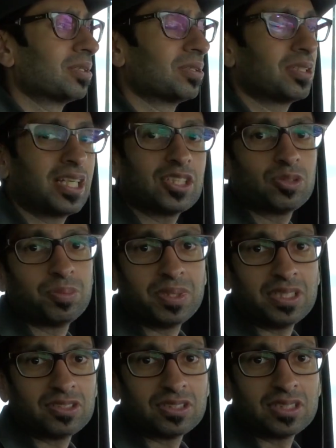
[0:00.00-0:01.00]
you guys would be
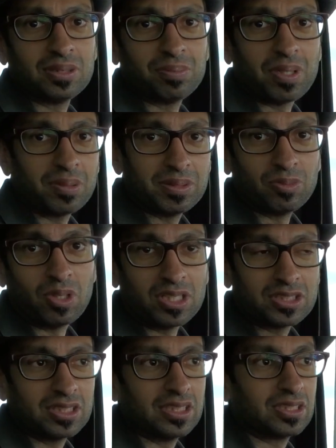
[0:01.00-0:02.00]
interested in probably
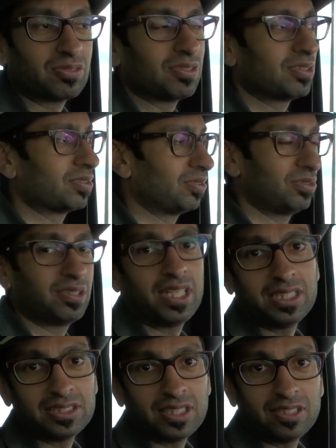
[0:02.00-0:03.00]
watching this. For you
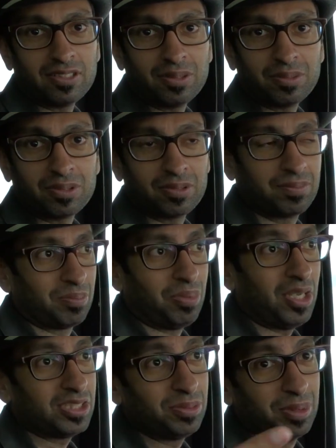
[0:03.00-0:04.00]
guys that are
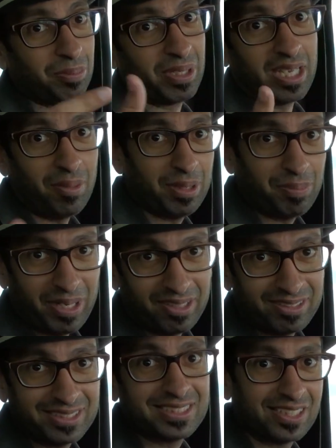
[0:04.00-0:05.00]
possibly becoming
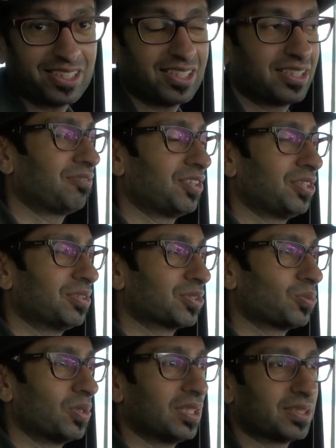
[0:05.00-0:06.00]
parents, a good video as
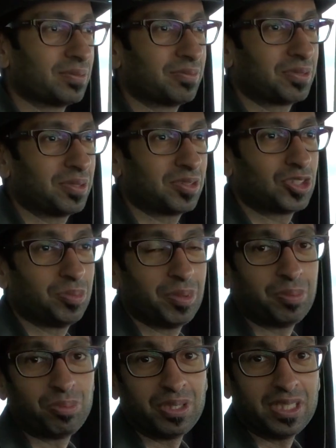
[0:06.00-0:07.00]
well. Should be
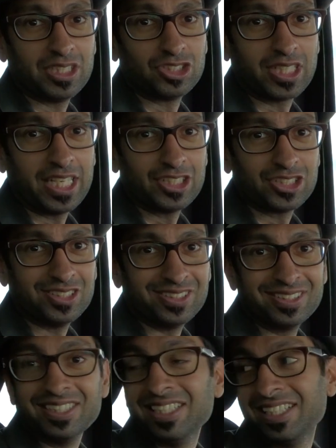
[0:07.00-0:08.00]
pretty educational.
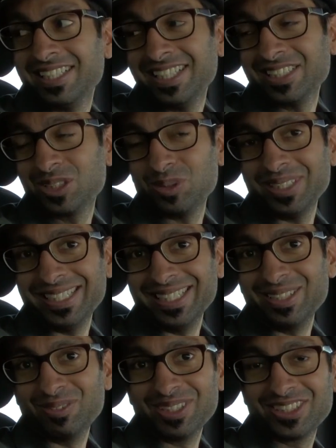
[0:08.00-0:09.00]
Yes,
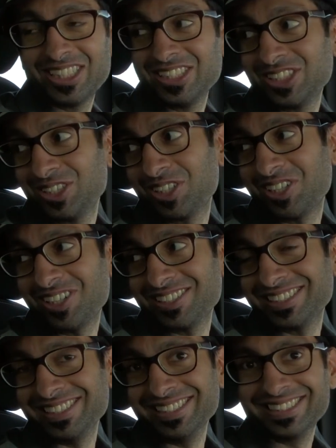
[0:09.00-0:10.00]
sweetie, we're changing your car
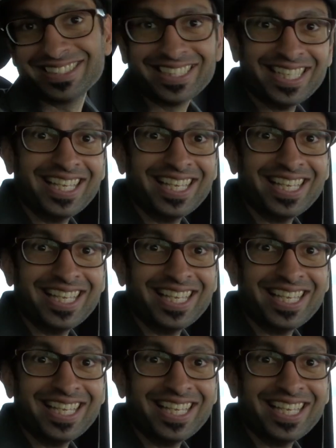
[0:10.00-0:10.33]
seats.